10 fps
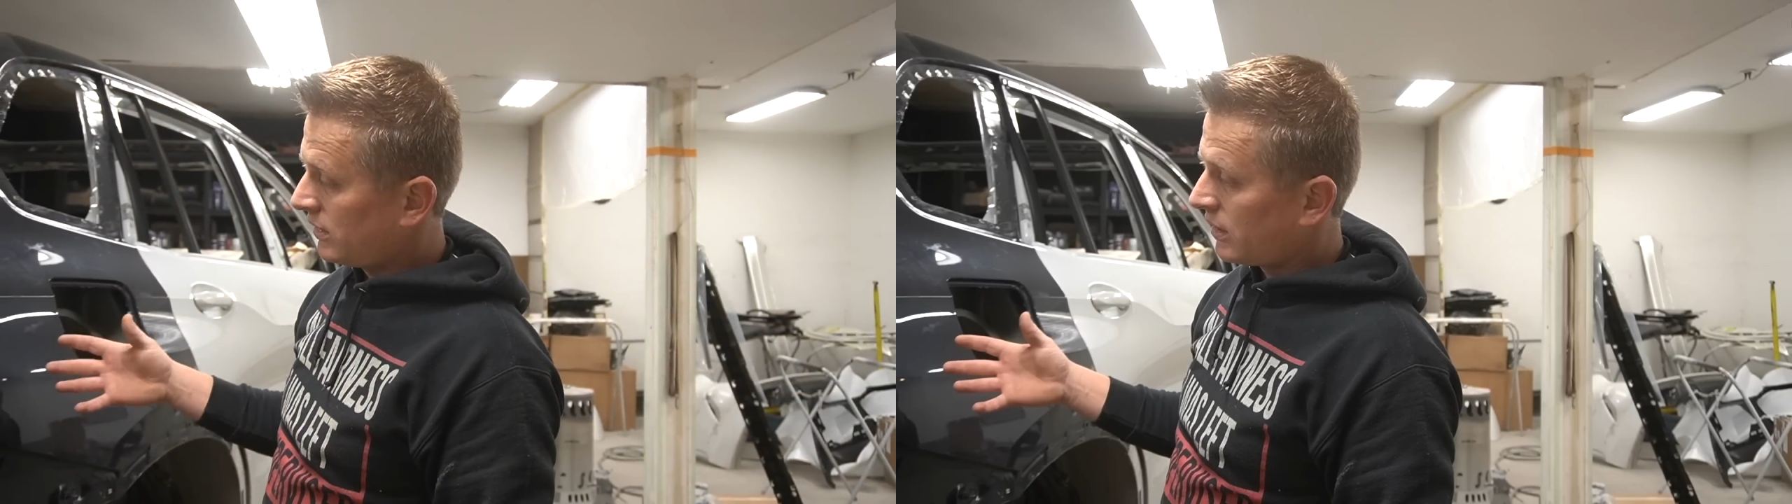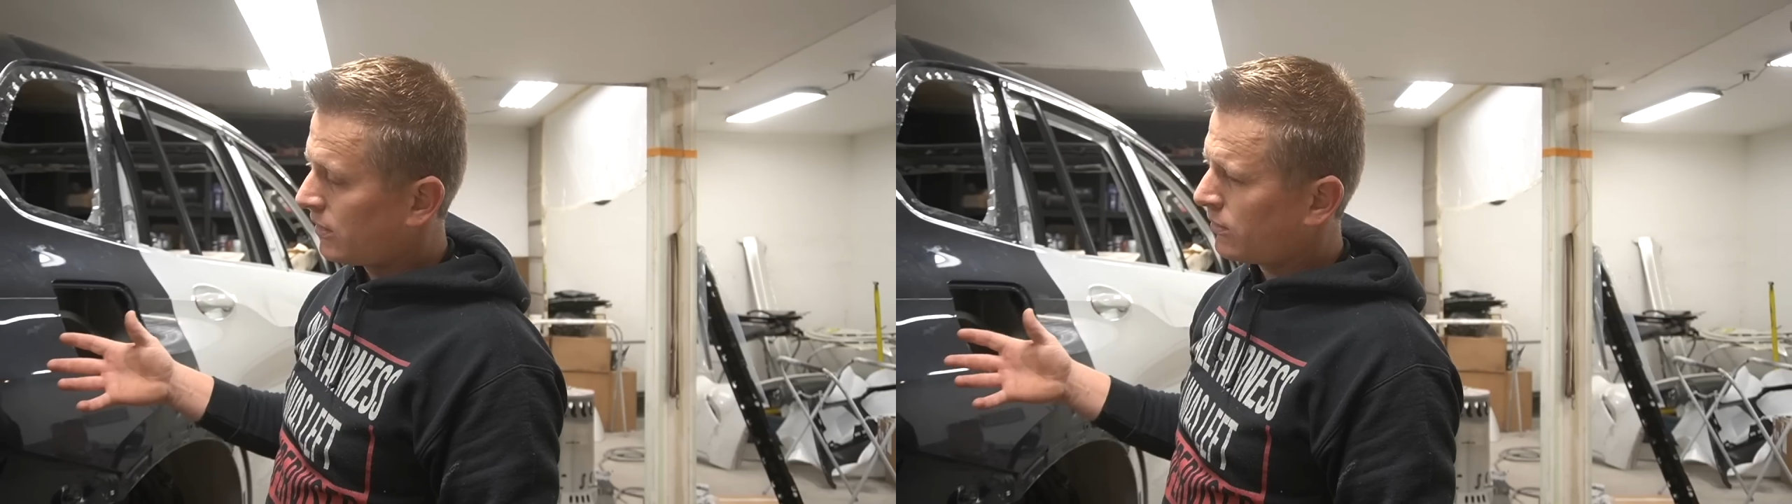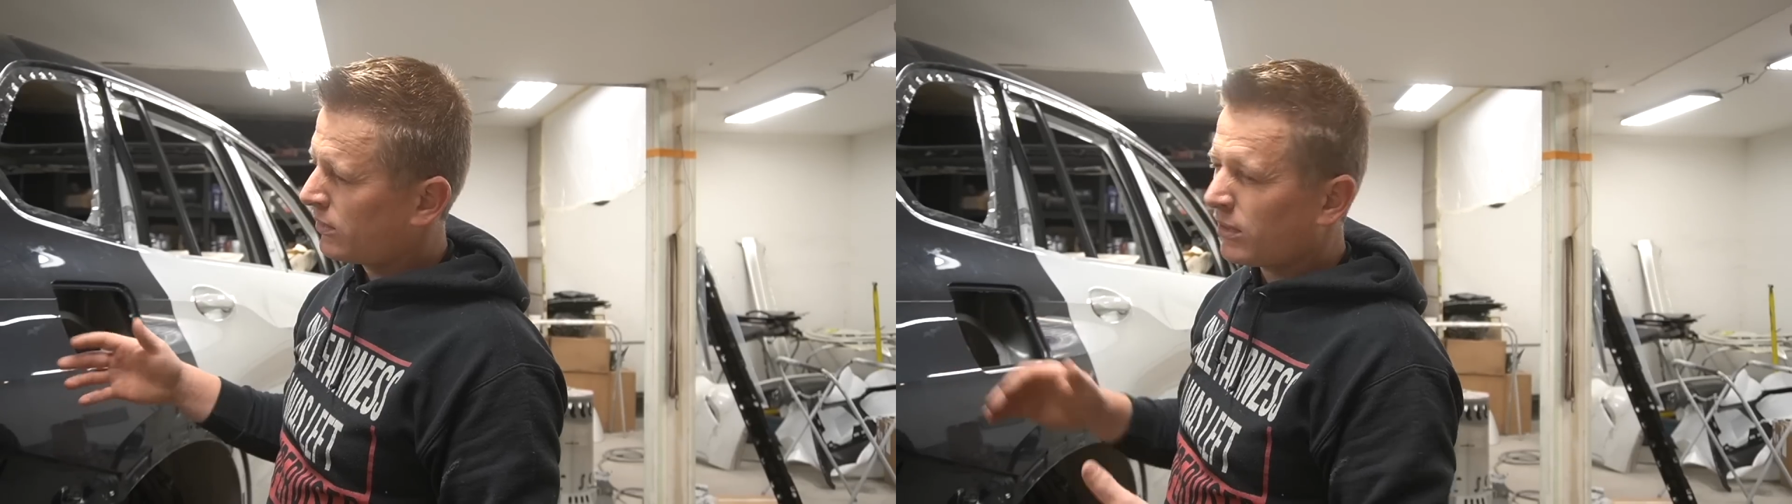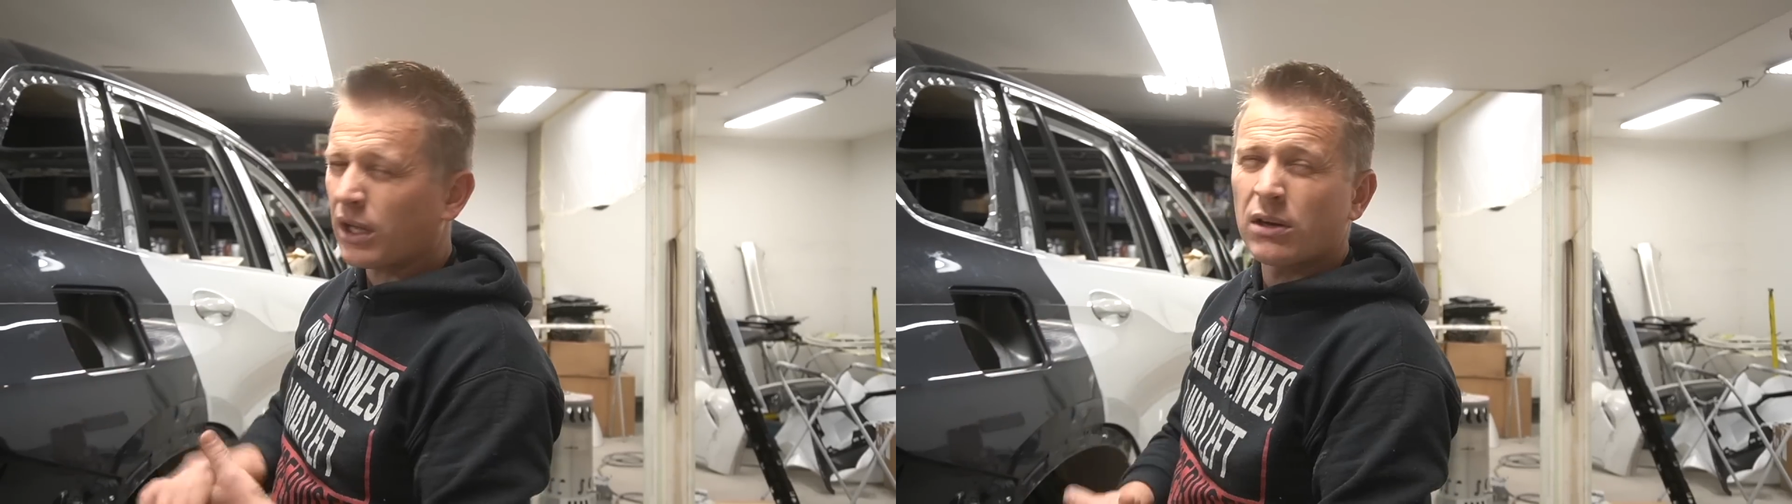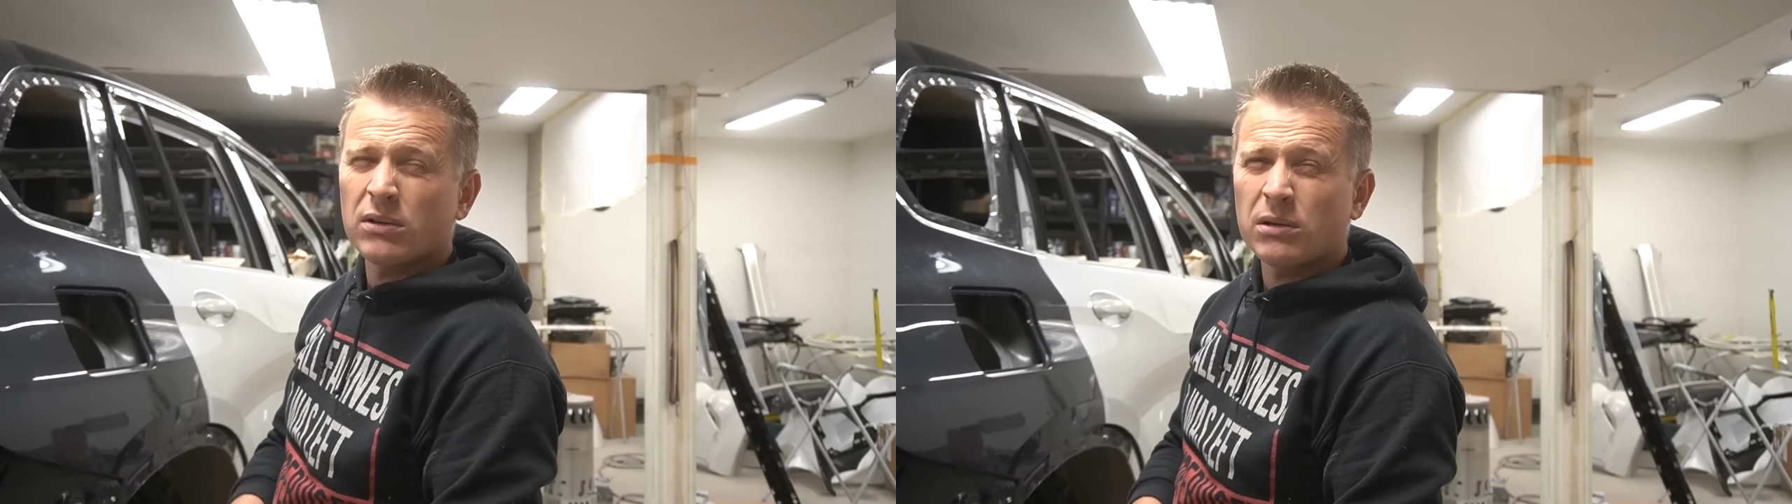I
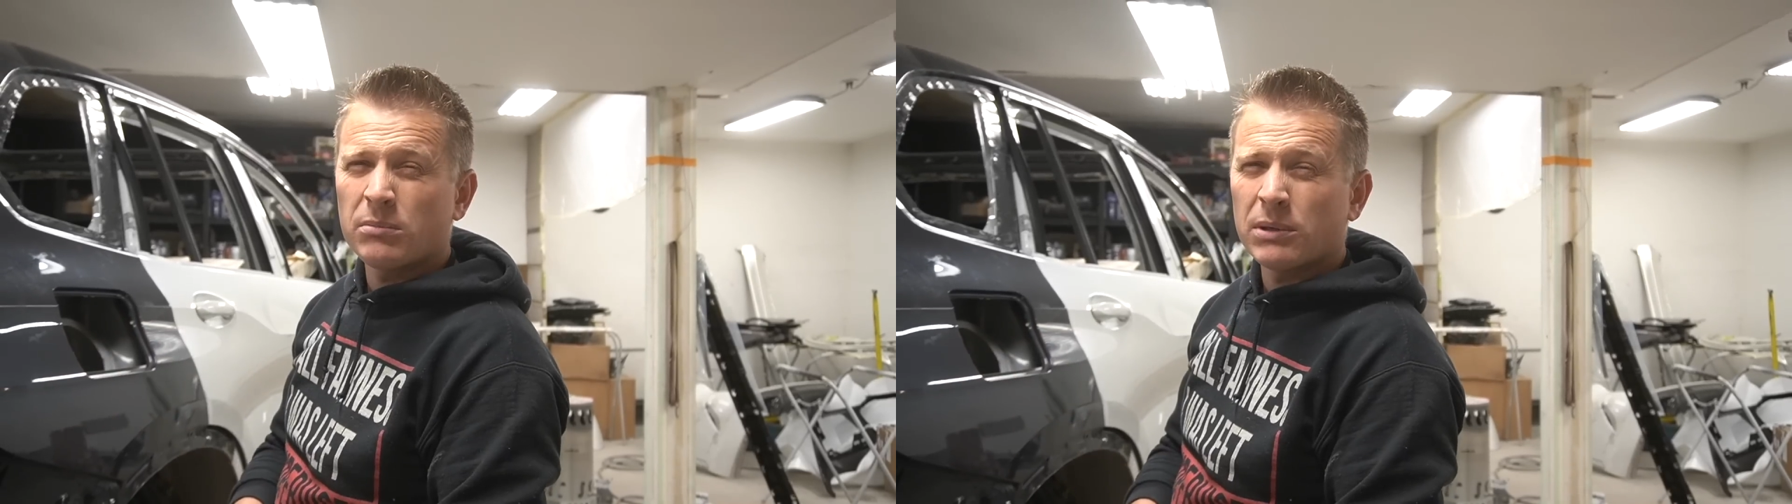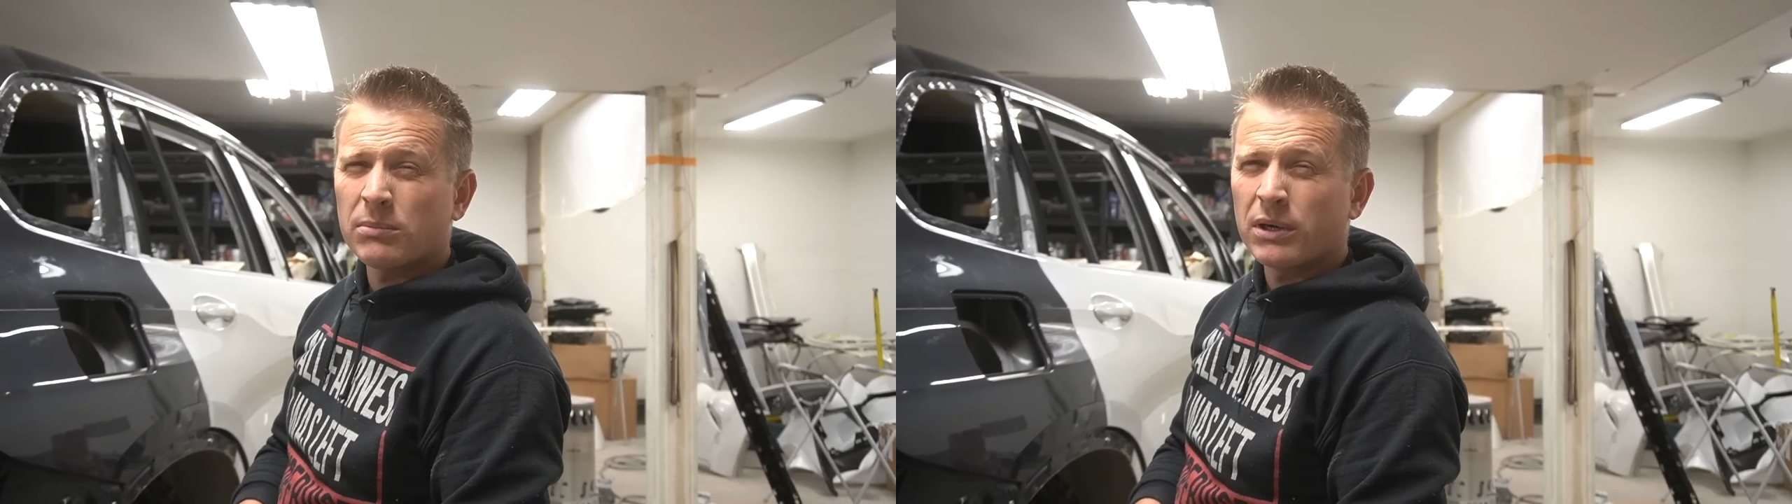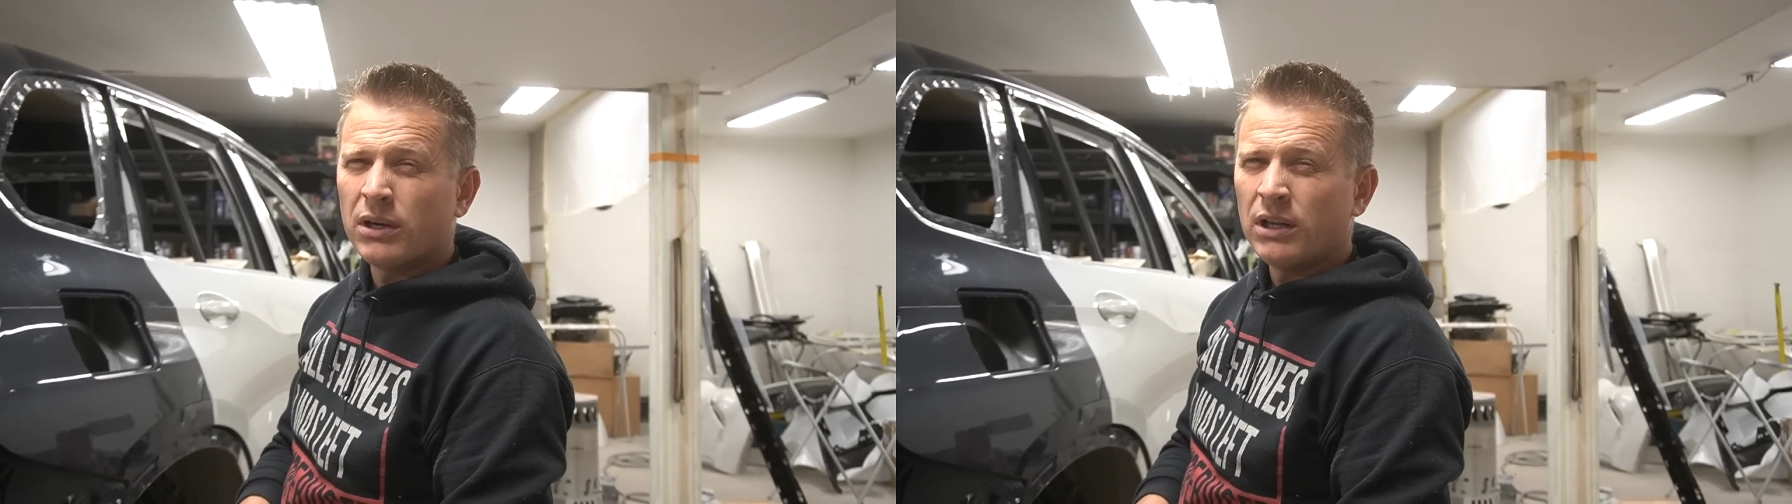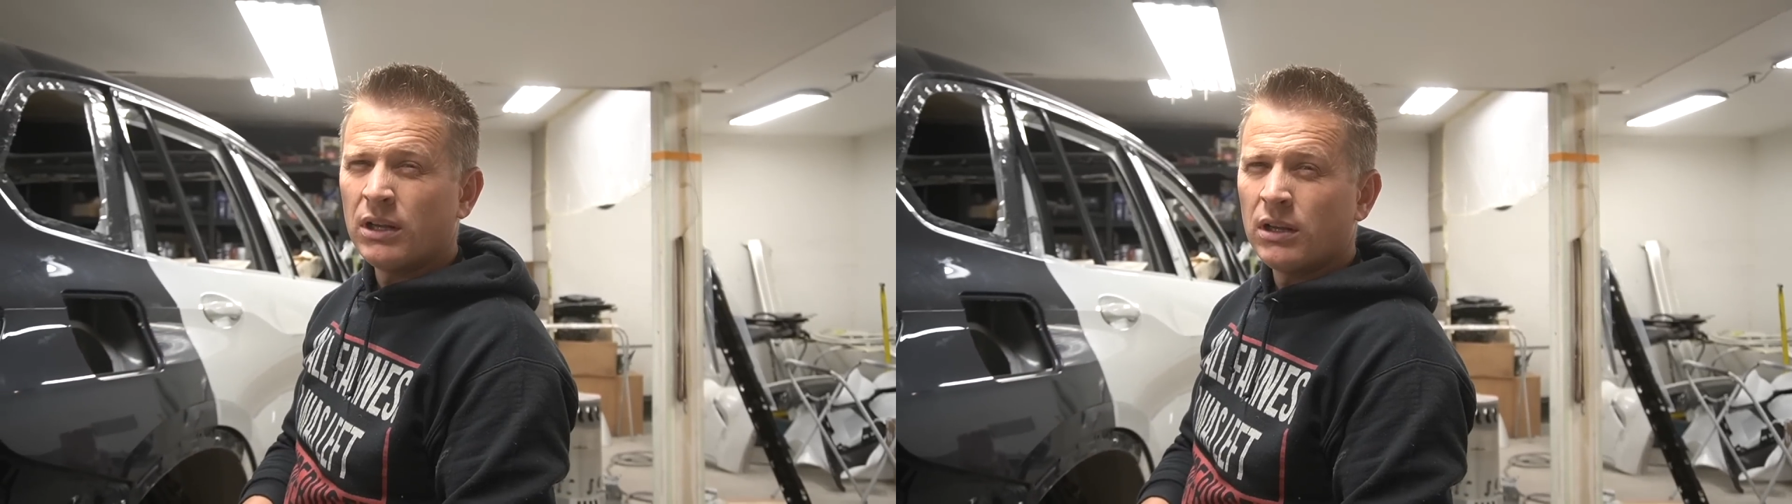don't remember.